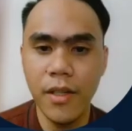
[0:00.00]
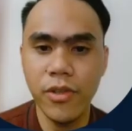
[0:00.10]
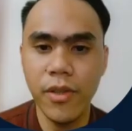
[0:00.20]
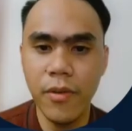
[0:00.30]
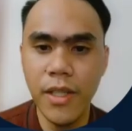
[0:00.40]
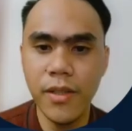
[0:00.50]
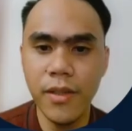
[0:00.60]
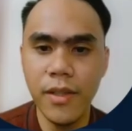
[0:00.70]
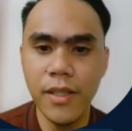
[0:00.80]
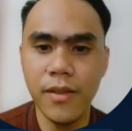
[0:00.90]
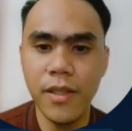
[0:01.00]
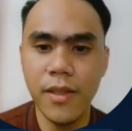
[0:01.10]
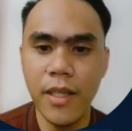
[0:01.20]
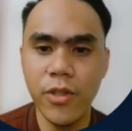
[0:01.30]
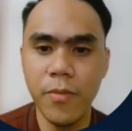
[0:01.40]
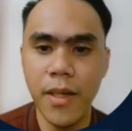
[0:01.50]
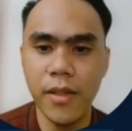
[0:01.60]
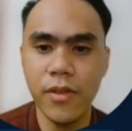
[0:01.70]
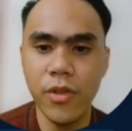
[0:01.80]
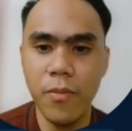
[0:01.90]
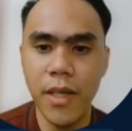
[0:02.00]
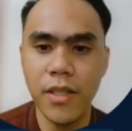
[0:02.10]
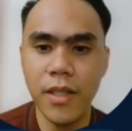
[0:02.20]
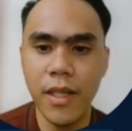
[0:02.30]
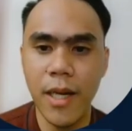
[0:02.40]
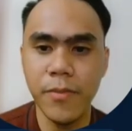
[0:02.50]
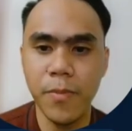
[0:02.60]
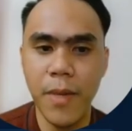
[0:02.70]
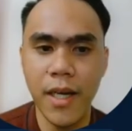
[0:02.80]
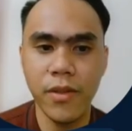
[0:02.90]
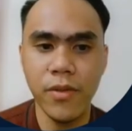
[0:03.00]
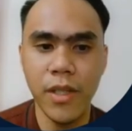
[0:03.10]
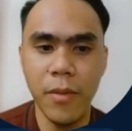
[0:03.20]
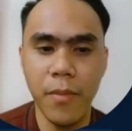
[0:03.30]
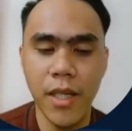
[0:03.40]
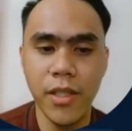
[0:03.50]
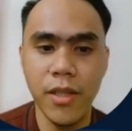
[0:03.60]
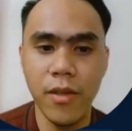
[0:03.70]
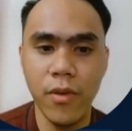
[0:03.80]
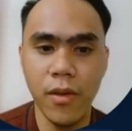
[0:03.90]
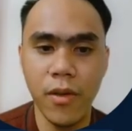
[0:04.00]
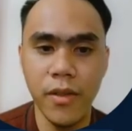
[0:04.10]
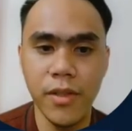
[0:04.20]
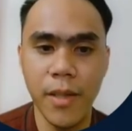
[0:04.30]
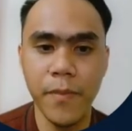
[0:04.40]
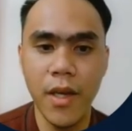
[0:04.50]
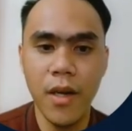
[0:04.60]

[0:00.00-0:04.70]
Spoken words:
So the reason this distinction matters so much comes back to the marginal role concept